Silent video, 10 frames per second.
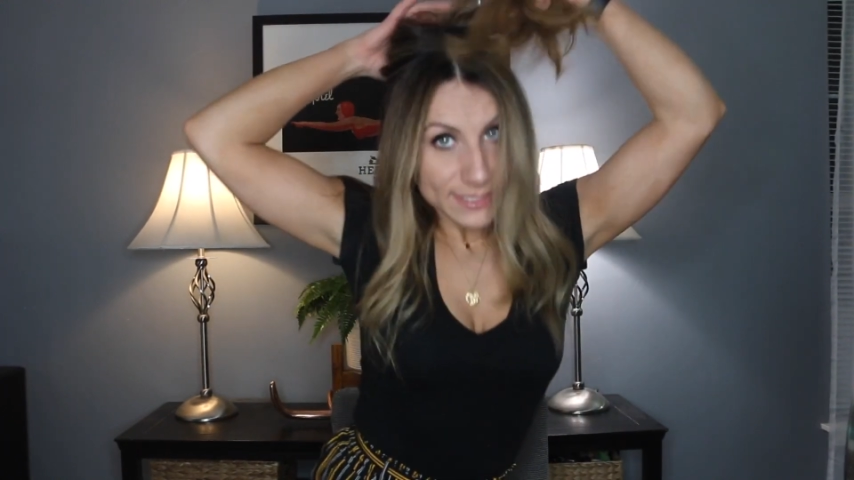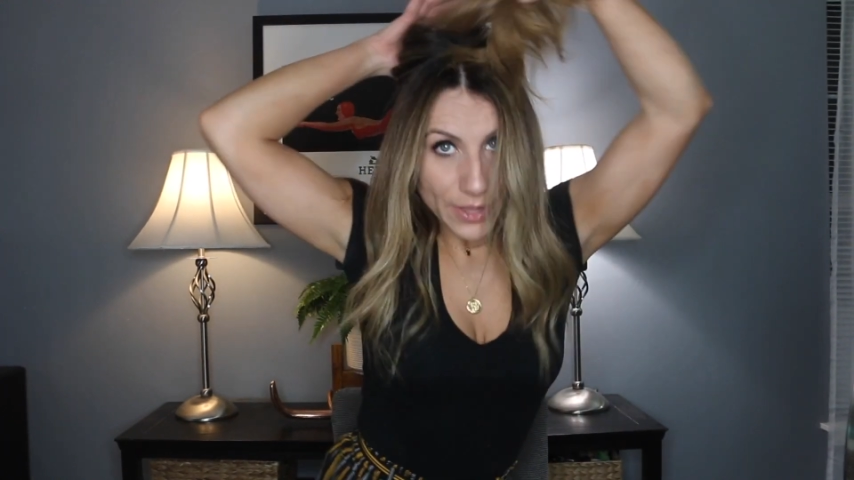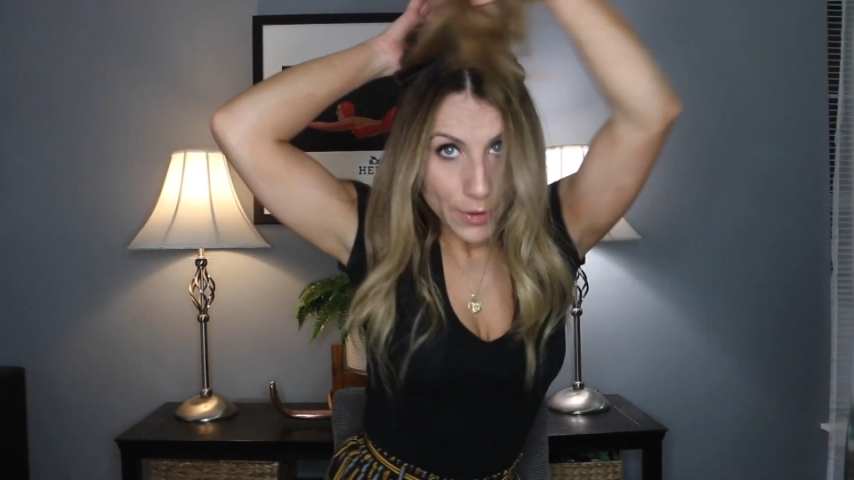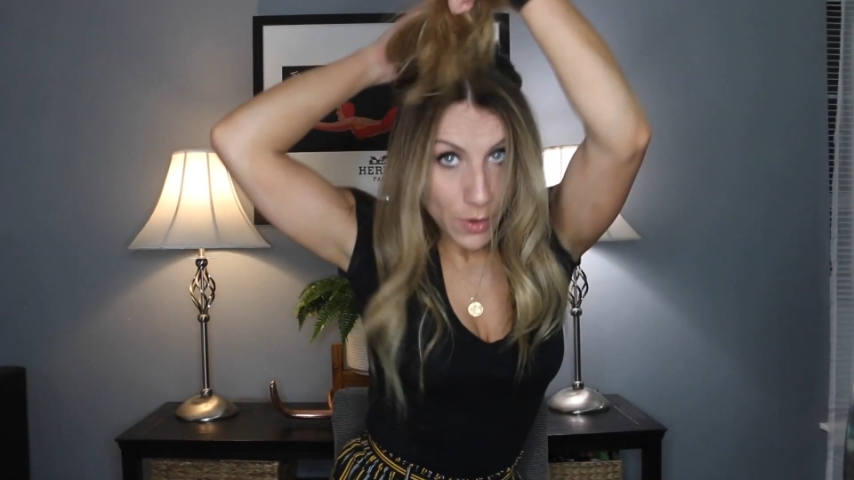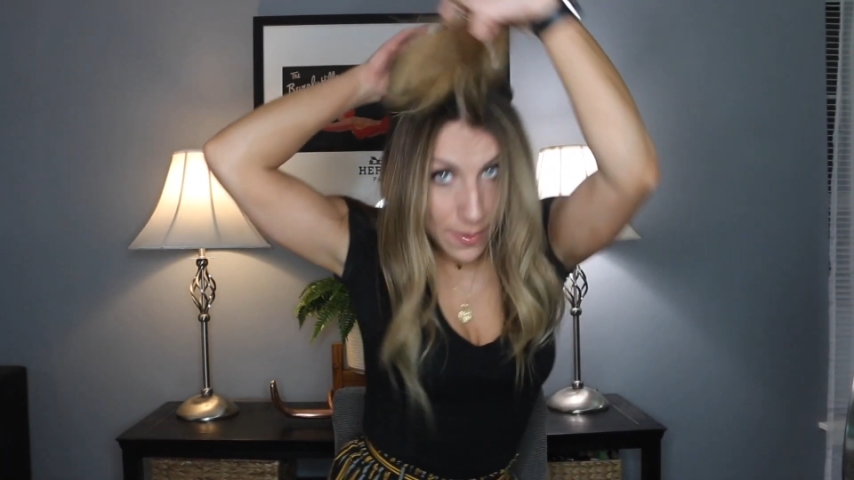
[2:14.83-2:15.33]

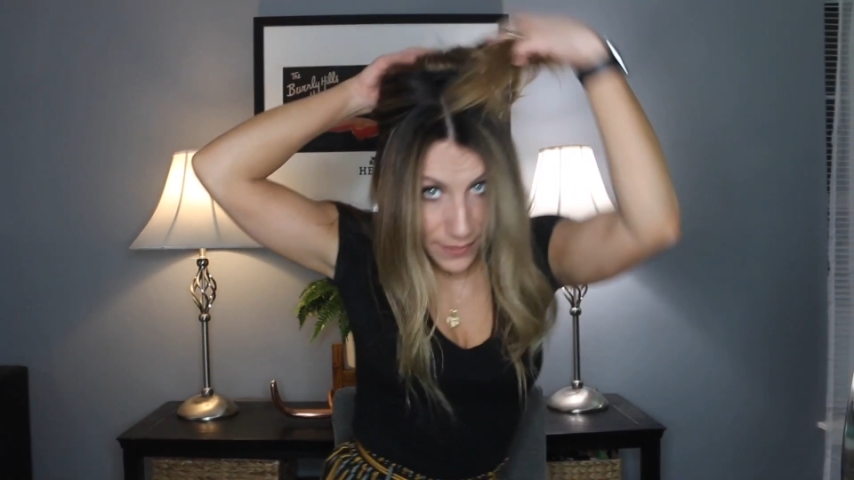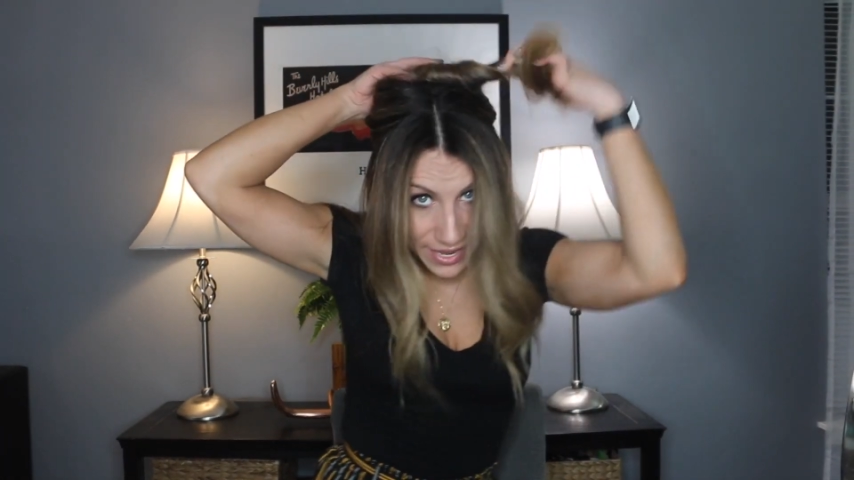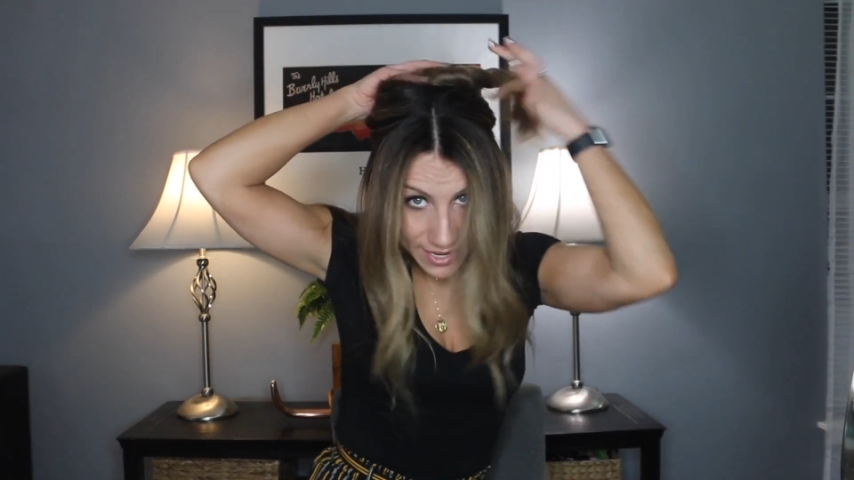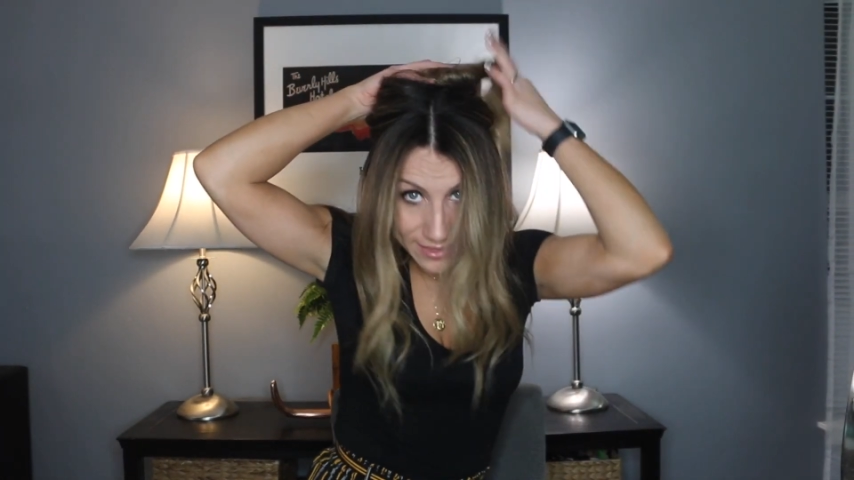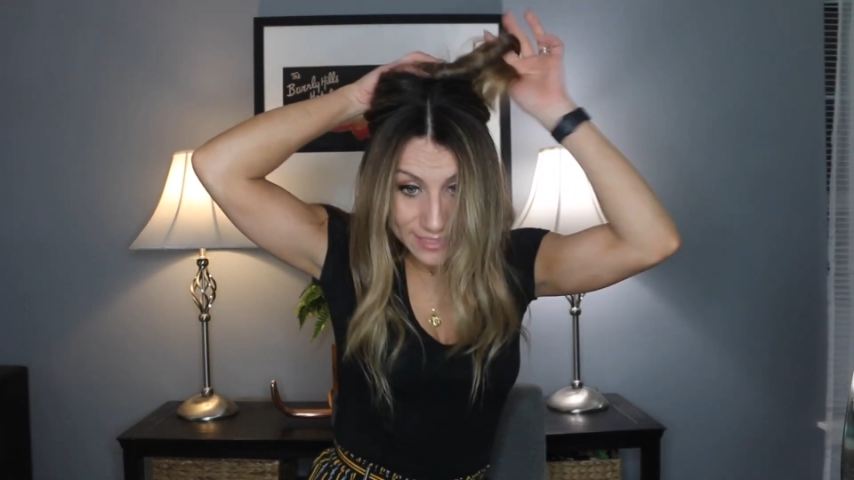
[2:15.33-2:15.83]
So
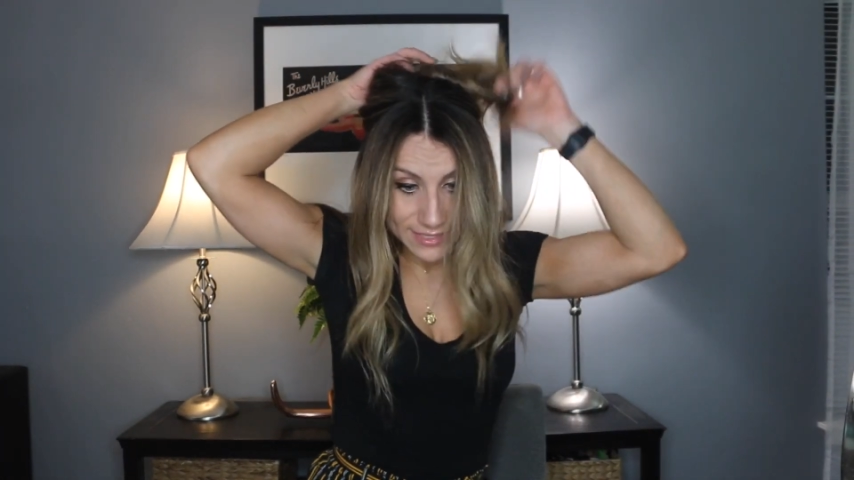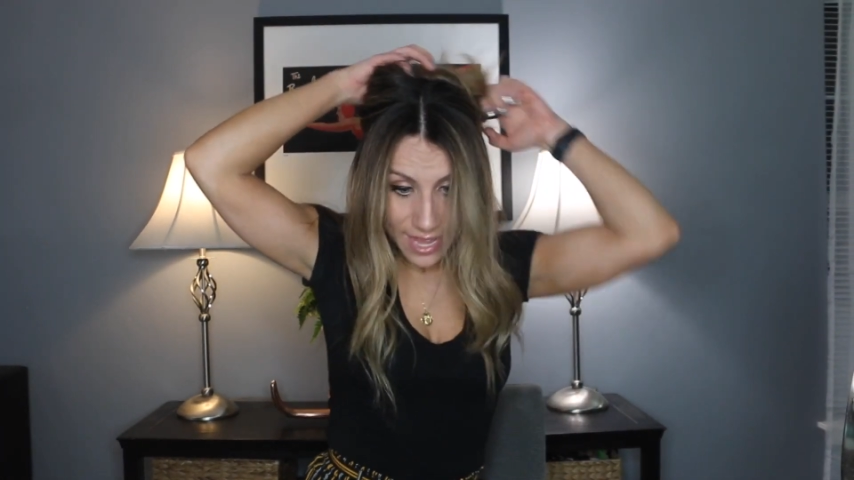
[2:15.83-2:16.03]
pin this